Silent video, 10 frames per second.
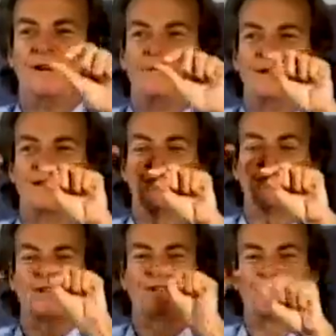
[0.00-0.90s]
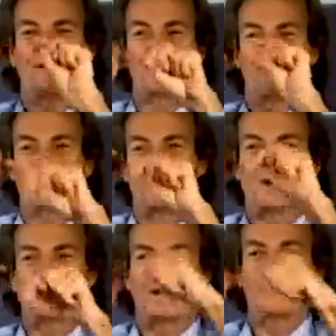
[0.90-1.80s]
But these strings are being
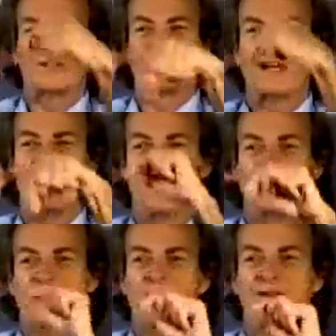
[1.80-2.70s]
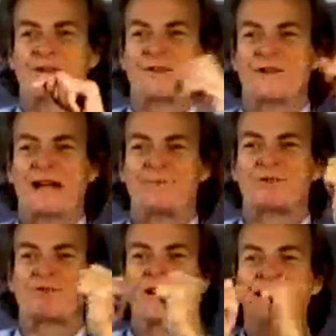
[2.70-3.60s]
bombarded on the side by these other atoms
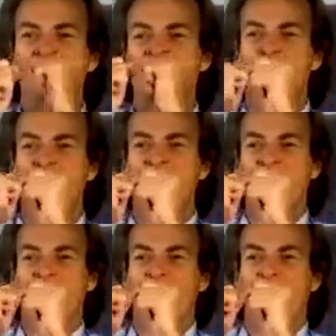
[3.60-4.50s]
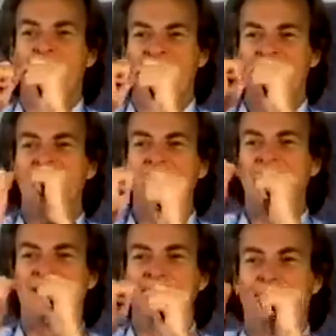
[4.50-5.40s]
trying to shorten them, by
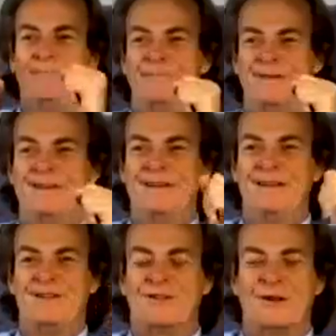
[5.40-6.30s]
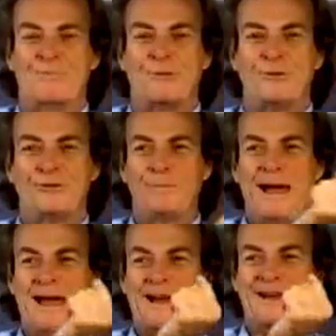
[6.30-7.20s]
kinking them. So it pulls
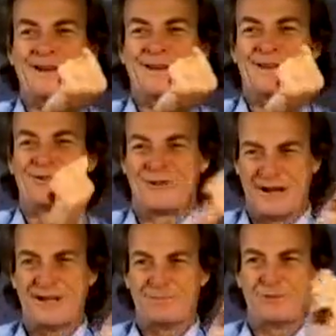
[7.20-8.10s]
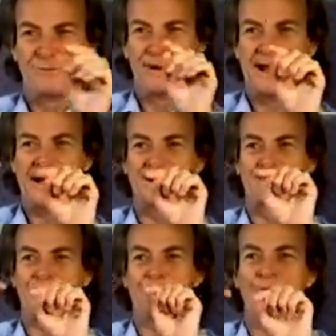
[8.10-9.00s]
back. It's trying to pull back, and it's
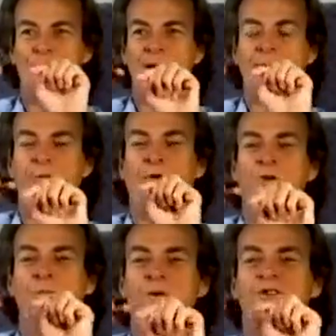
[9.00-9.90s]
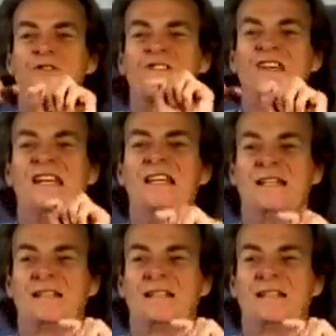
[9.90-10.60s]
pulling back only because of the heat.